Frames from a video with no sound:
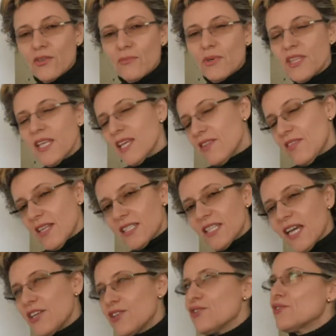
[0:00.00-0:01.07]
by the end of the
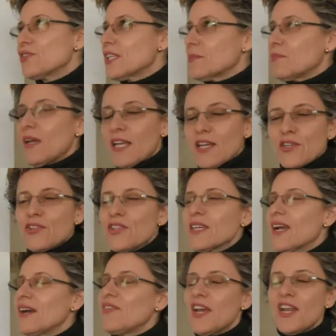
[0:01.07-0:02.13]
day, you sit back and you
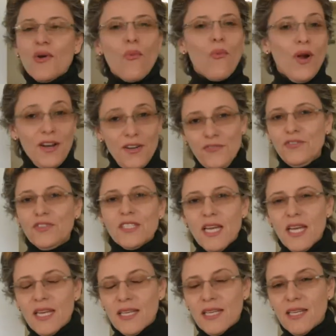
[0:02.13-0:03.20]
think, I've had a wonderful
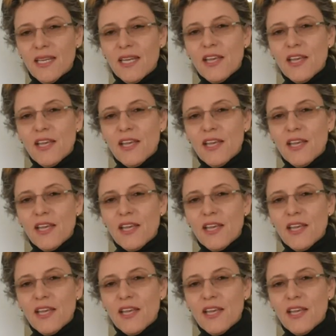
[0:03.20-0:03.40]
day.